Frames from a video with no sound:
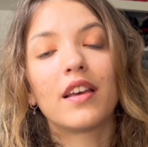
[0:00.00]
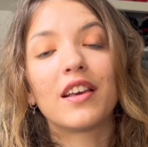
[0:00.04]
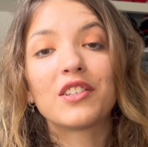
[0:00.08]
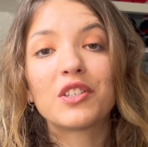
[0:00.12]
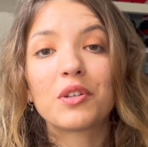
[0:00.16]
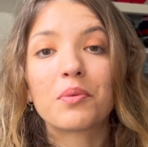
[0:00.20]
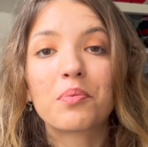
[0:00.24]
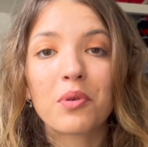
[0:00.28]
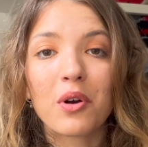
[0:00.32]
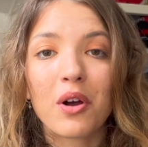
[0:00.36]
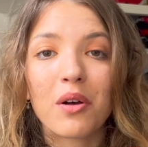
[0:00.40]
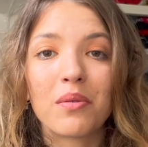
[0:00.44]
As
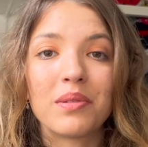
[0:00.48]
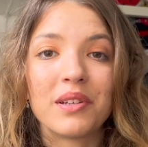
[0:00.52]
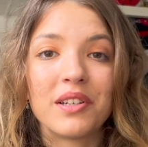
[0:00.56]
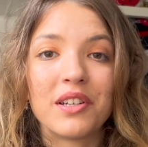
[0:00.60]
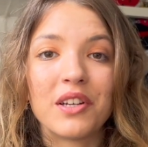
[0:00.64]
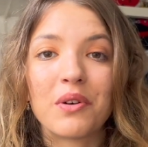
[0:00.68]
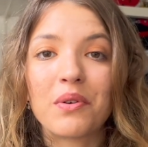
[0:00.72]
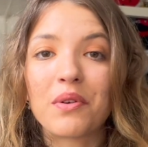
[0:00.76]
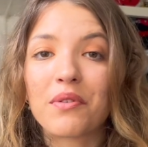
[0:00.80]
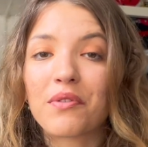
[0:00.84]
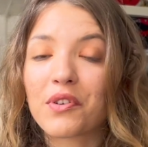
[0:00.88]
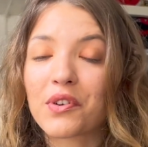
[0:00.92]
you probably
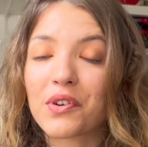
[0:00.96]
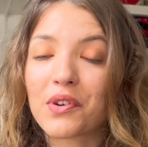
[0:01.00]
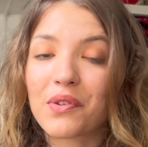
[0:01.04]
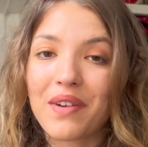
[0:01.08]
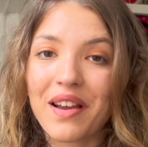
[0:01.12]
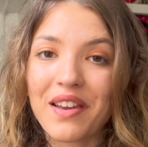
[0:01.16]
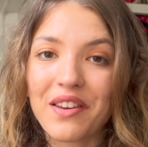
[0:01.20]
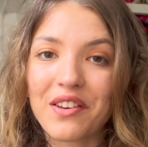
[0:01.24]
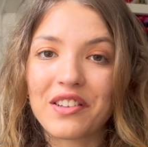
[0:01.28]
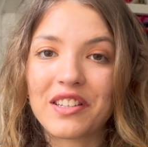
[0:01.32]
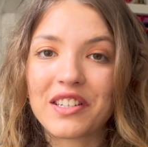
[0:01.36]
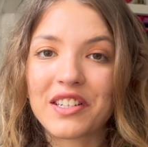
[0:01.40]
know if you're a
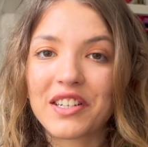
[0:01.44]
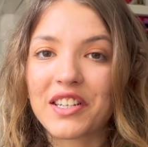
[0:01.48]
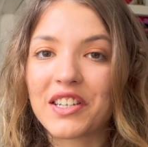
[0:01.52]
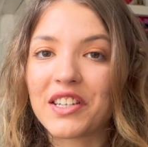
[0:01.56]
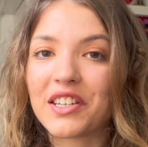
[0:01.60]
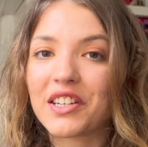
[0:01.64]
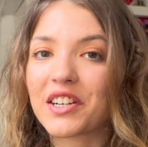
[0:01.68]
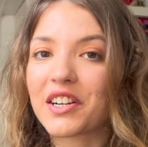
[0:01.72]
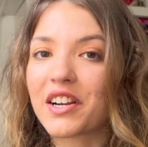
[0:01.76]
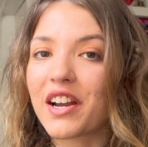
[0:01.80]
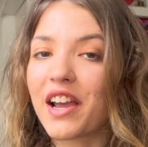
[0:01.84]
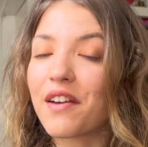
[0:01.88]
regular
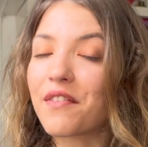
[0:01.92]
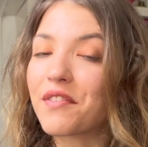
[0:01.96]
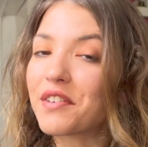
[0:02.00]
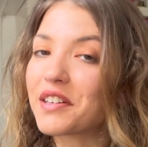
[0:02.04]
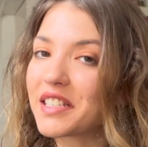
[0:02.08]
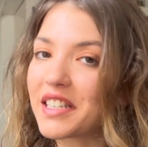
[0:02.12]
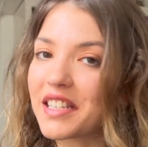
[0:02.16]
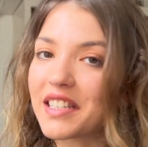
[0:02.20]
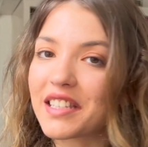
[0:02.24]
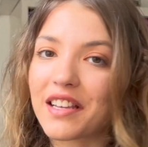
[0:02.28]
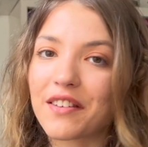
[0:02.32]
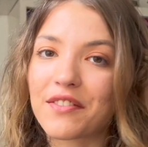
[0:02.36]
here, ever
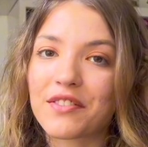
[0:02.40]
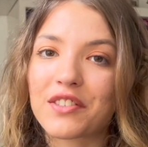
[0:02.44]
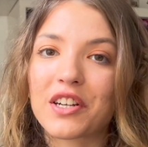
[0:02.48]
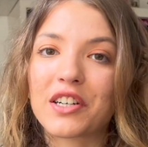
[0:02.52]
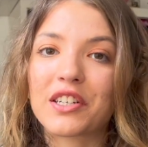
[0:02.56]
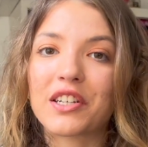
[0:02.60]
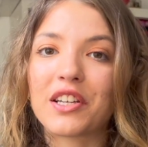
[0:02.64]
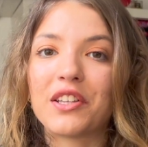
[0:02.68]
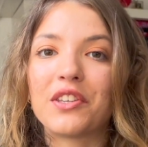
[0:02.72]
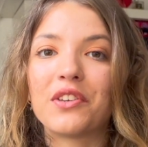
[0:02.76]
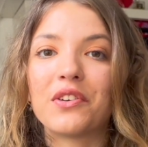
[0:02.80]
since I've started